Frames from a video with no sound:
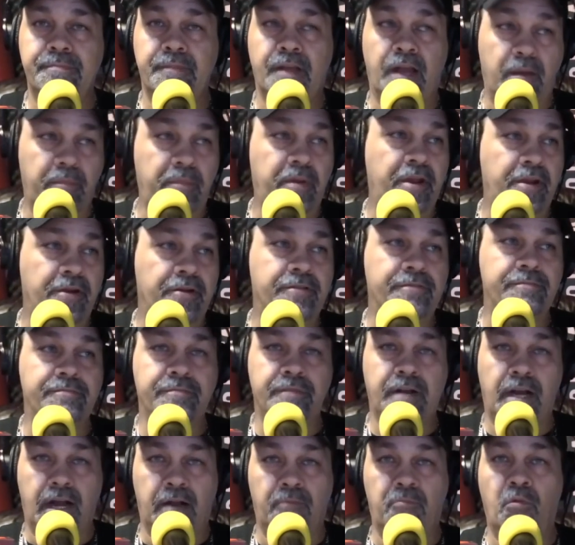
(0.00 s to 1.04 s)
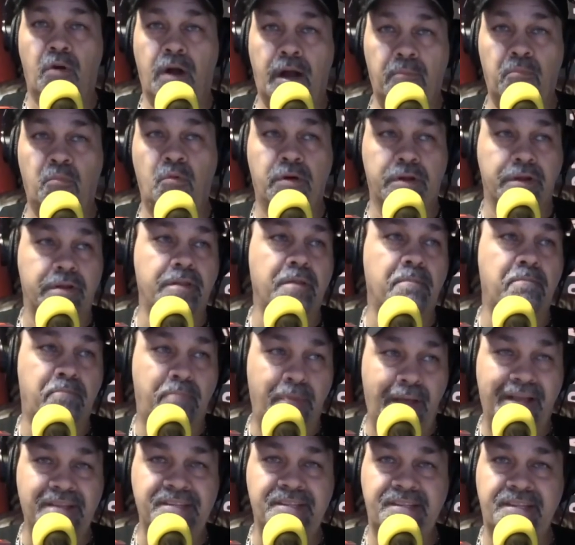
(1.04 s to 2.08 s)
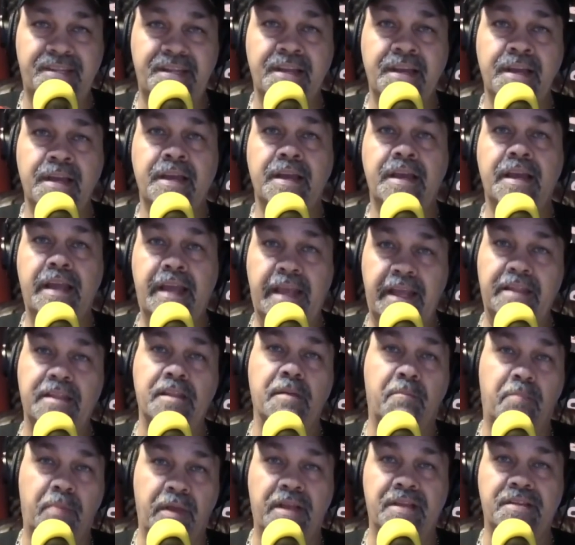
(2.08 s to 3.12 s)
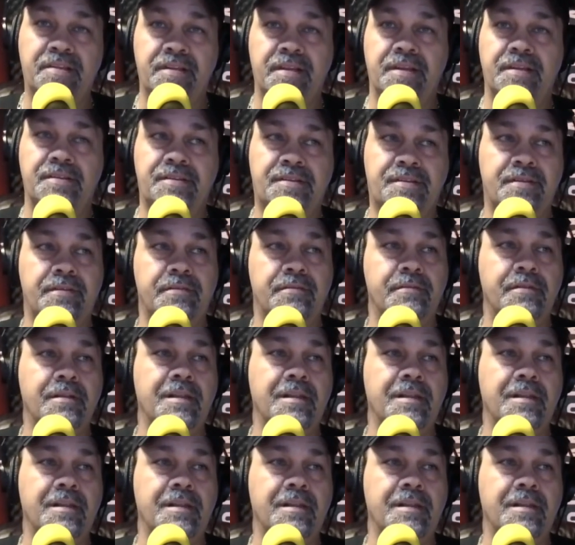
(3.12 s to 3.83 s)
I'm here. I'm I'm one of the best in the business.